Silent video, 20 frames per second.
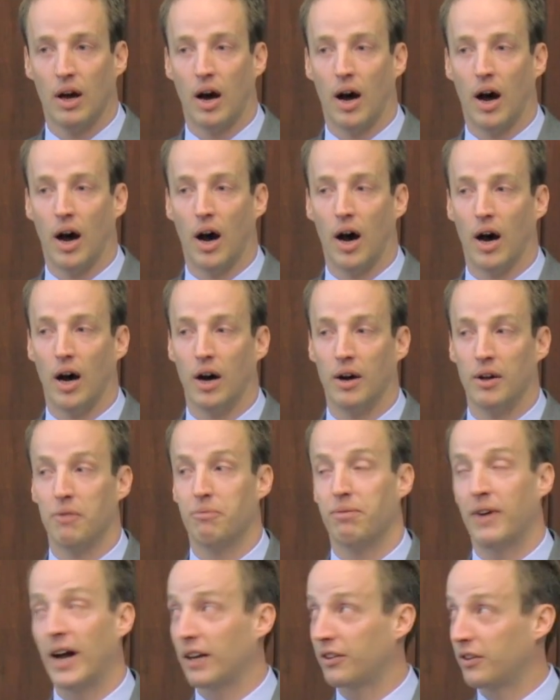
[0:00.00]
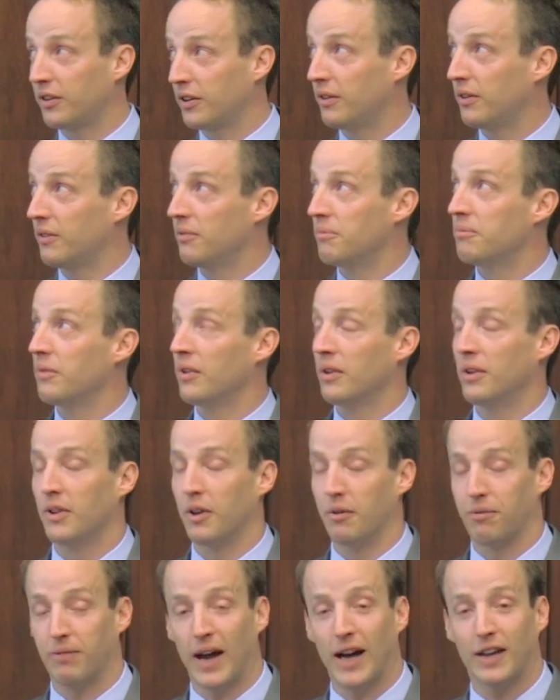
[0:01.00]
Uh, in fact,
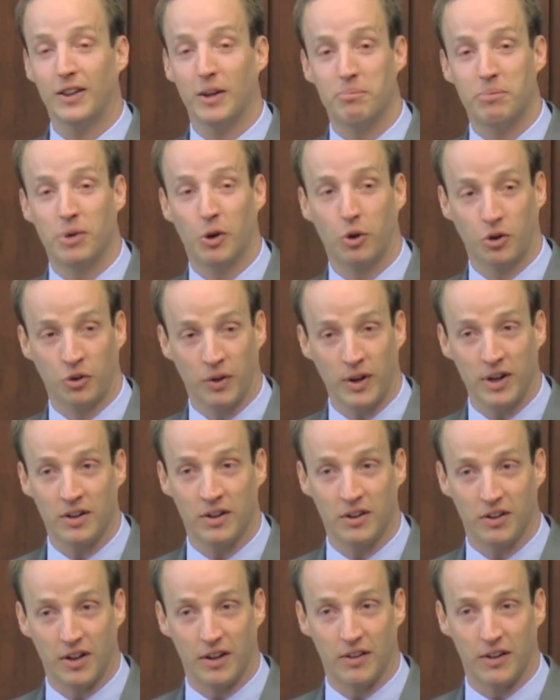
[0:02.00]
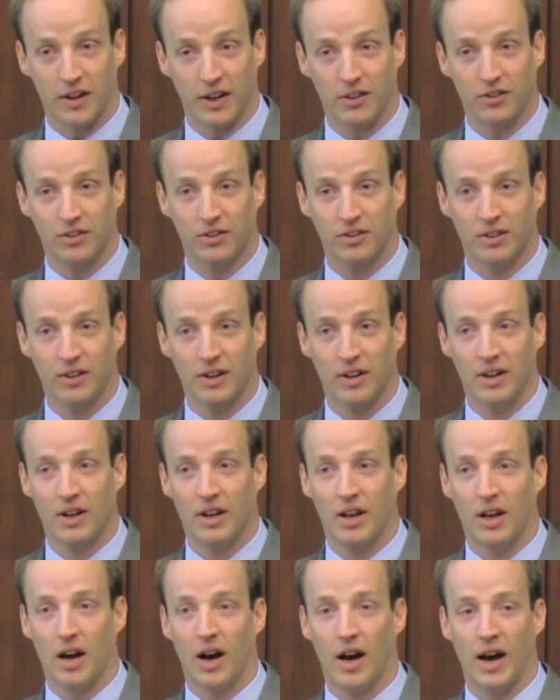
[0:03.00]
the fact that Bill Clinton did this,
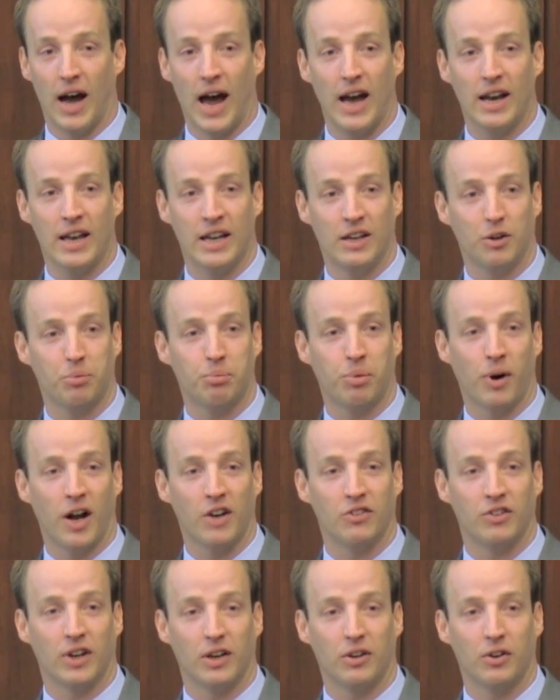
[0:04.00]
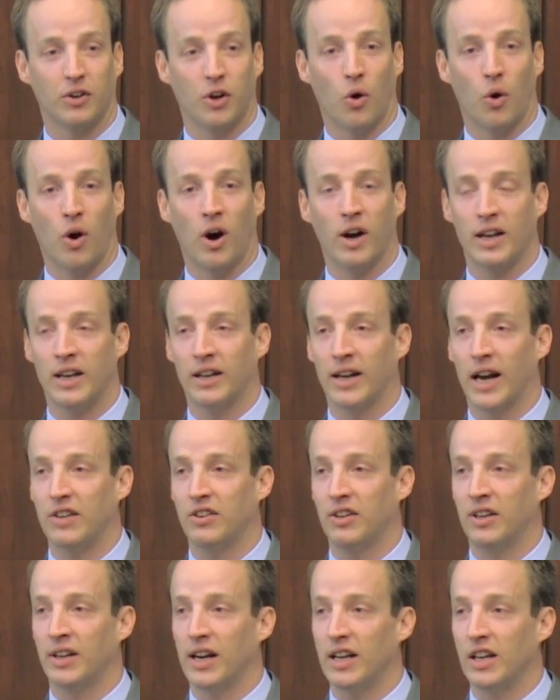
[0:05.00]
uh, had his project go on in
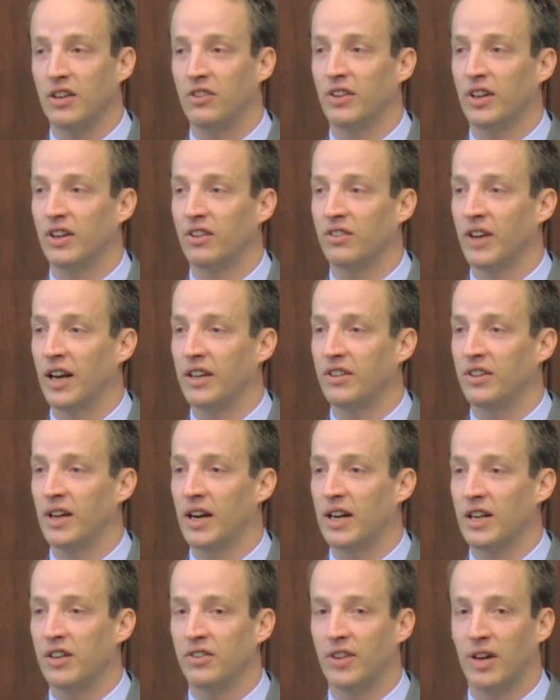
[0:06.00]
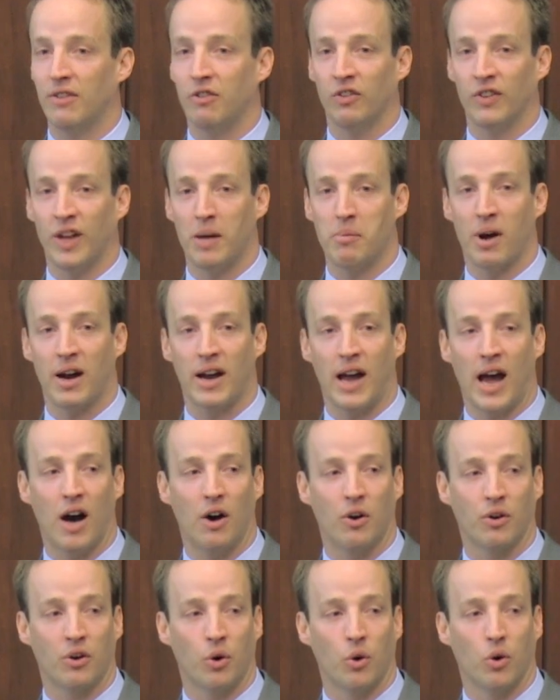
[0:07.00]
1996, 1997, led by
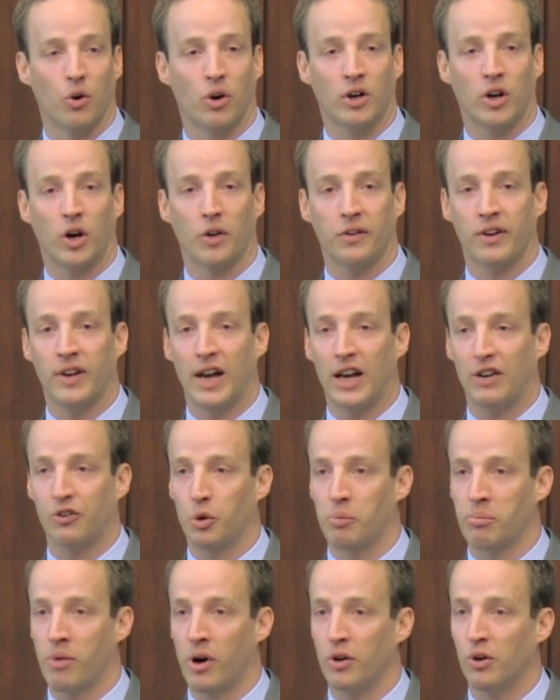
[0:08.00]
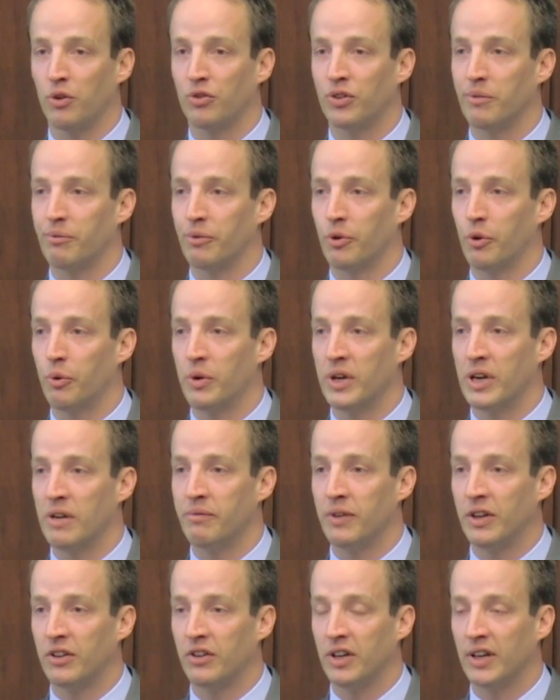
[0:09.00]
Al Gore, called the National Partnership for
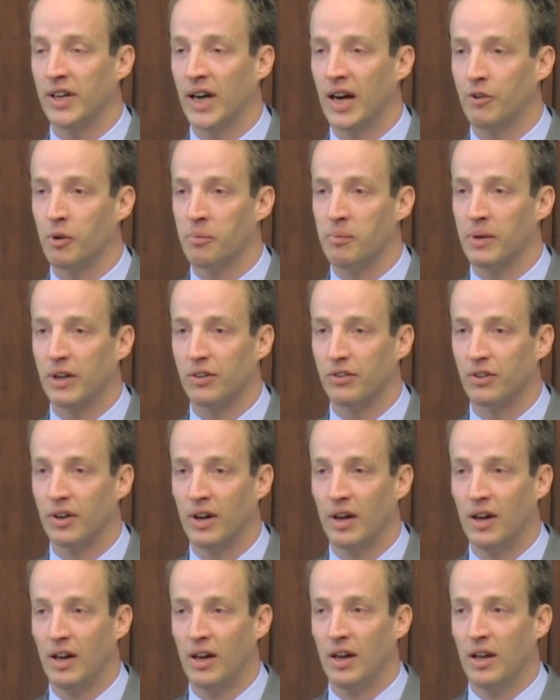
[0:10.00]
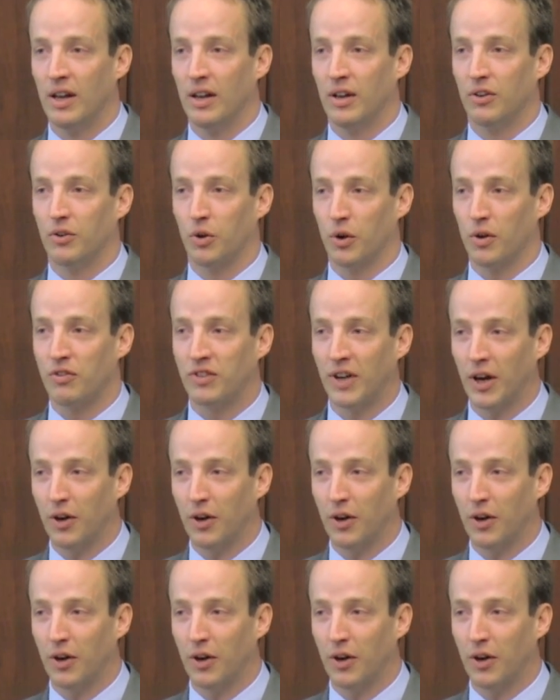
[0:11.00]
Reinventing Government, sort of